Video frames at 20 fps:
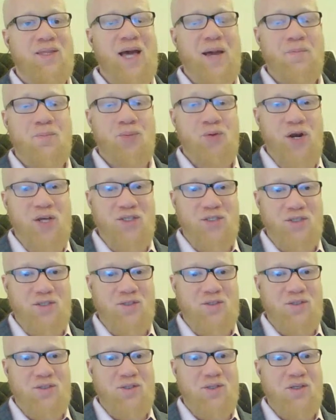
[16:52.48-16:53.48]
That
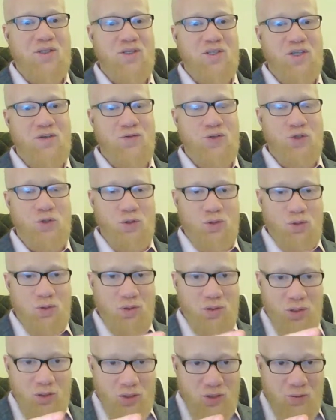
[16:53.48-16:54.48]
presence gives you
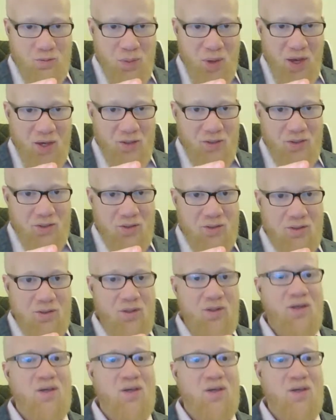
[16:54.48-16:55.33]
the space